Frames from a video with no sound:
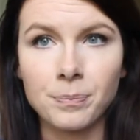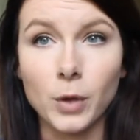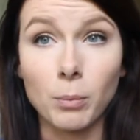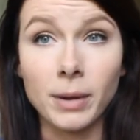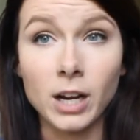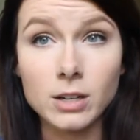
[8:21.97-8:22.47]

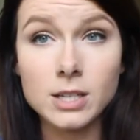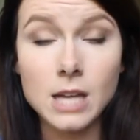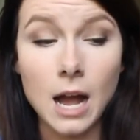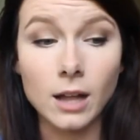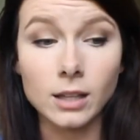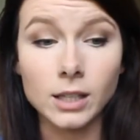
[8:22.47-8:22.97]
Parris
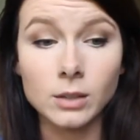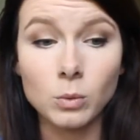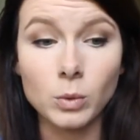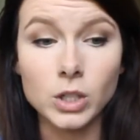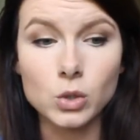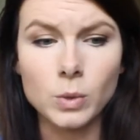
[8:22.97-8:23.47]

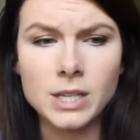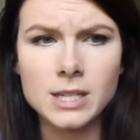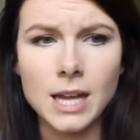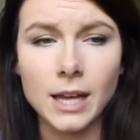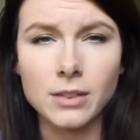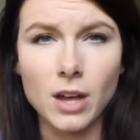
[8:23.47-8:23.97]
Island, which we
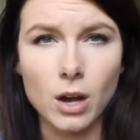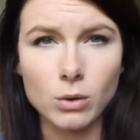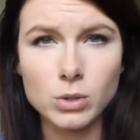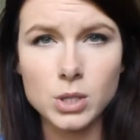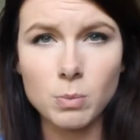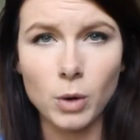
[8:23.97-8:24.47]
stay at the
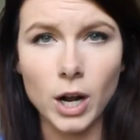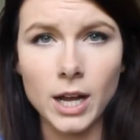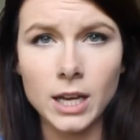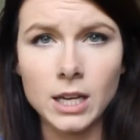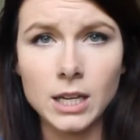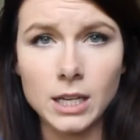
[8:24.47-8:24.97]

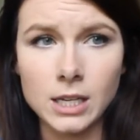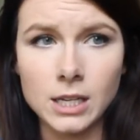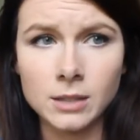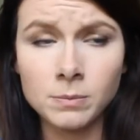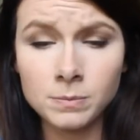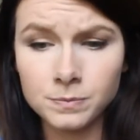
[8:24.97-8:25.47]
Osprey
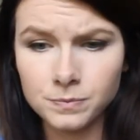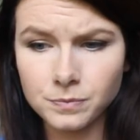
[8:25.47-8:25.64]
Inn.